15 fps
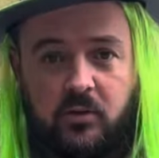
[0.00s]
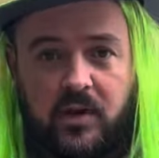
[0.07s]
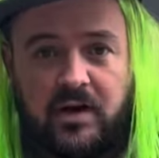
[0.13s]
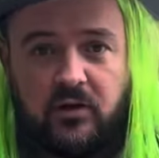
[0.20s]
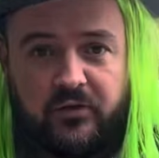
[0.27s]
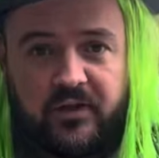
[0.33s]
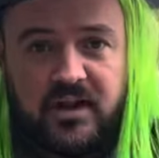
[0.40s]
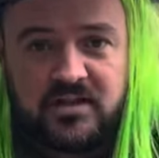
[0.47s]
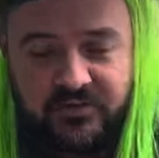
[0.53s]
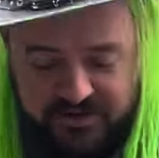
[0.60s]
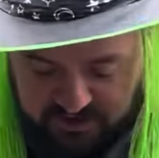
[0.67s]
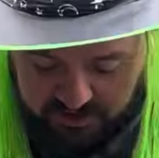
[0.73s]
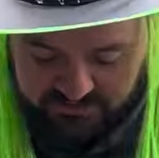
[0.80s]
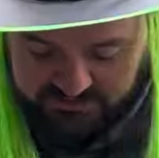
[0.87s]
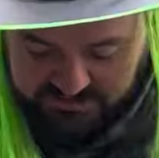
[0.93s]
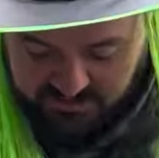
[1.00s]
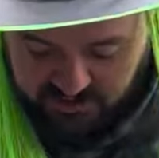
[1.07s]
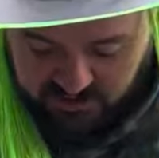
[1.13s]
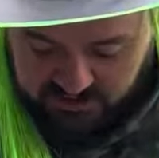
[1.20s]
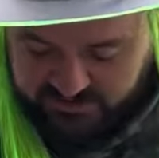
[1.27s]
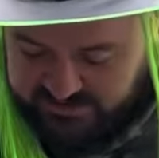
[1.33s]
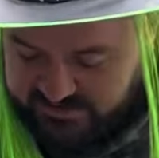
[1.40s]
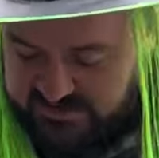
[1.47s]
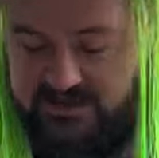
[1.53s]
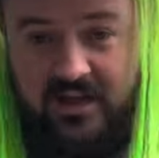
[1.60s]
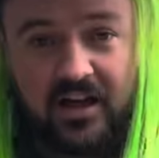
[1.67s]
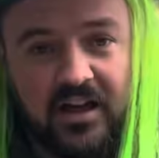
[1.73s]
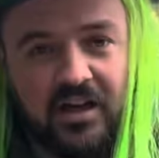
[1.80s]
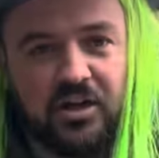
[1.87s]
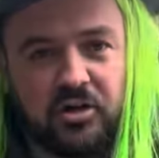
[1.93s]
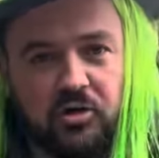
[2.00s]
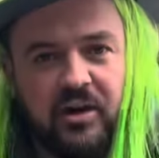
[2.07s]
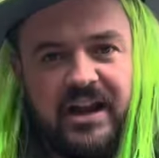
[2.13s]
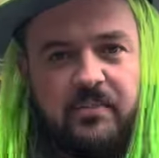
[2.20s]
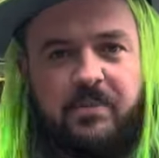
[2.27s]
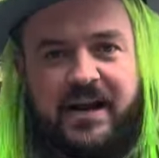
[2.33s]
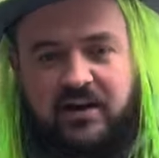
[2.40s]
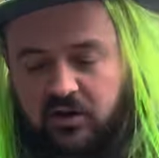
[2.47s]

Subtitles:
well, first fish of the session is a cricket back